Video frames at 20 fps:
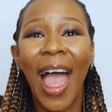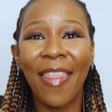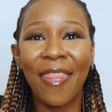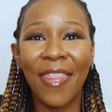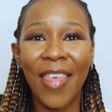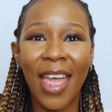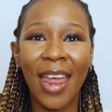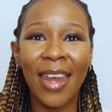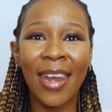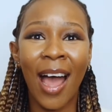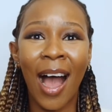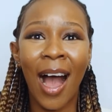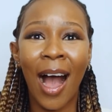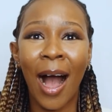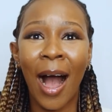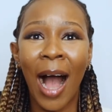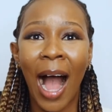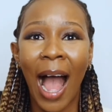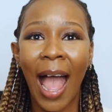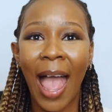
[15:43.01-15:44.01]
And then
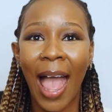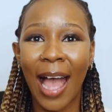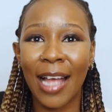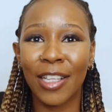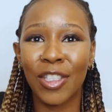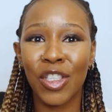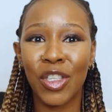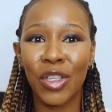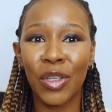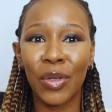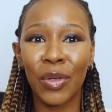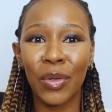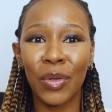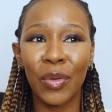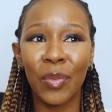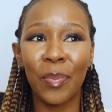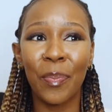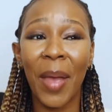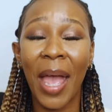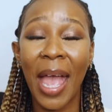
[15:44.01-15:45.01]
I had
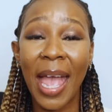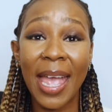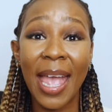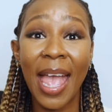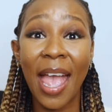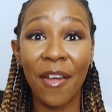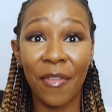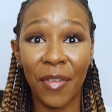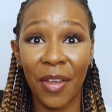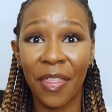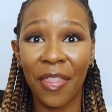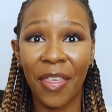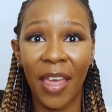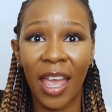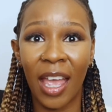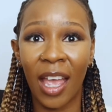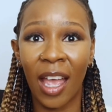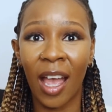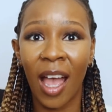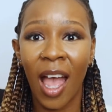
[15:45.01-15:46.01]
to pay
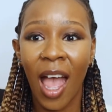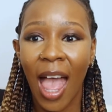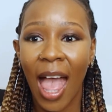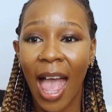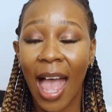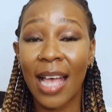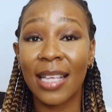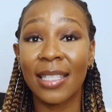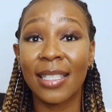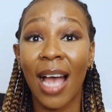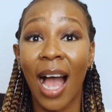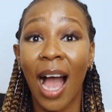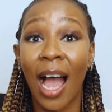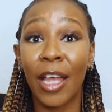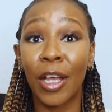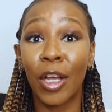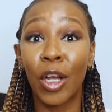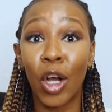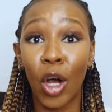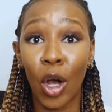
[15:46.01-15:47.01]
everything as
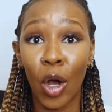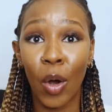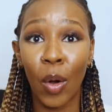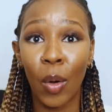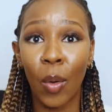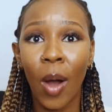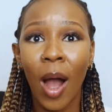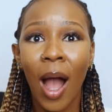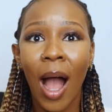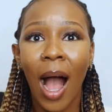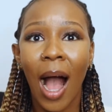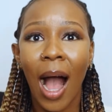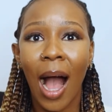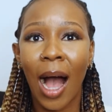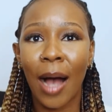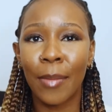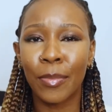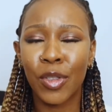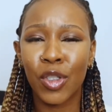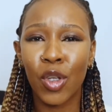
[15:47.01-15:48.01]
I go.
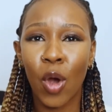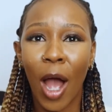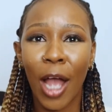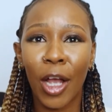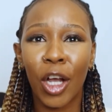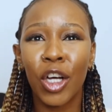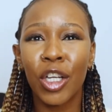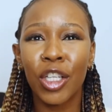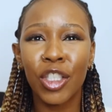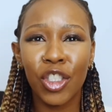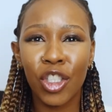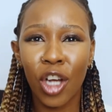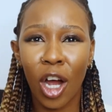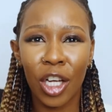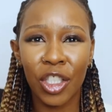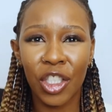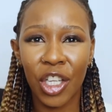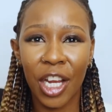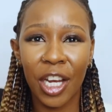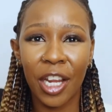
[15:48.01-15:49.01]
So I couldn't
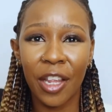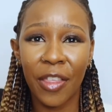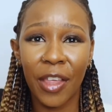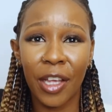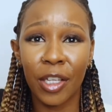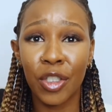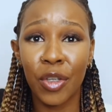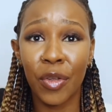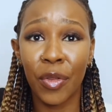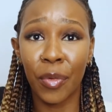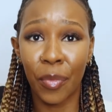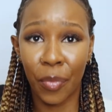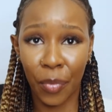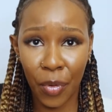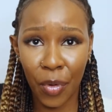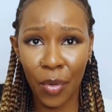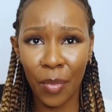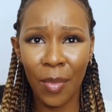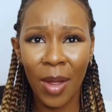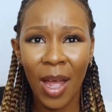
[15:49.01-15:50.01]
charge anything to the
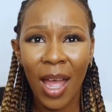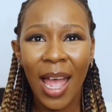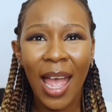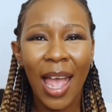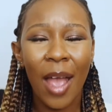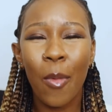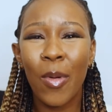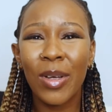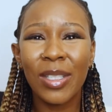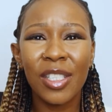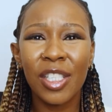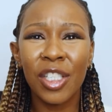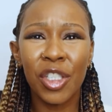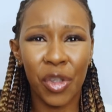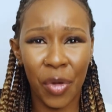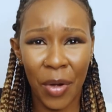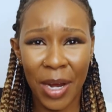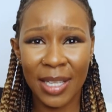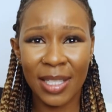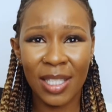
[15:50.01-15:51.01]
room. It wasn't a
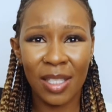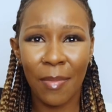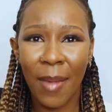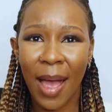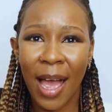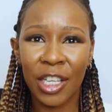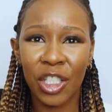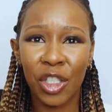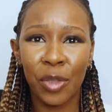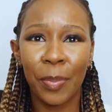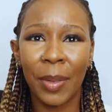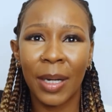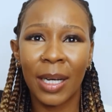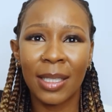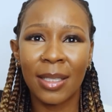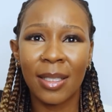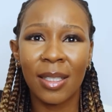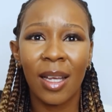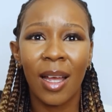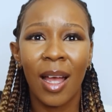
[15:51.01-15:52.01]
train smash,
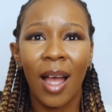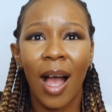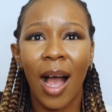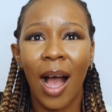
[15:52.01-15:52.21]
but